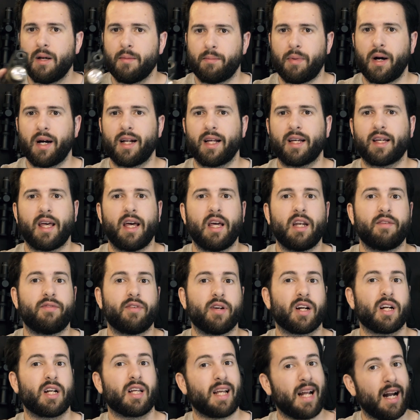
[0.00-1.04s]
But again, if
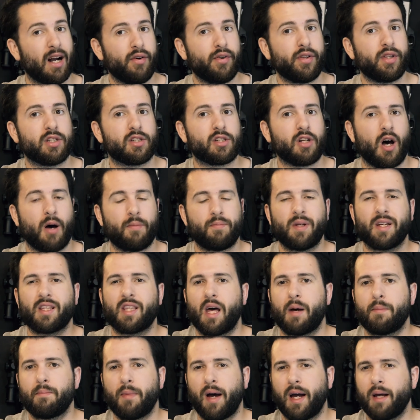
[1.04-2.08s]
you're going to carry this optic,
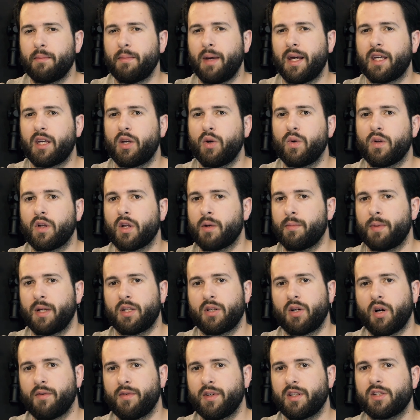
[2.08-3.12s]
that might make you a little bit
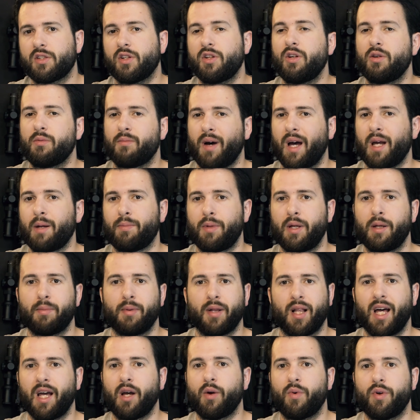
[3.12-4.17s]
nervous, so you might be
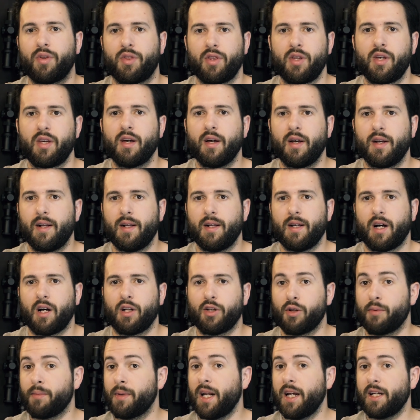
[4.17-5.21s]
playing with the
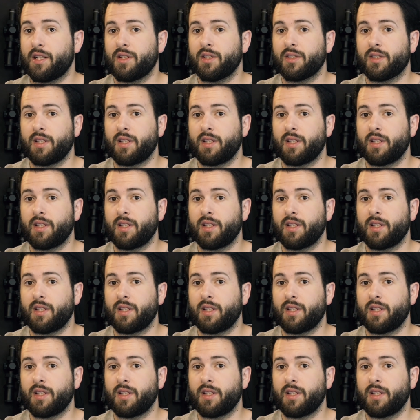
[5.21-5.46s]
illumination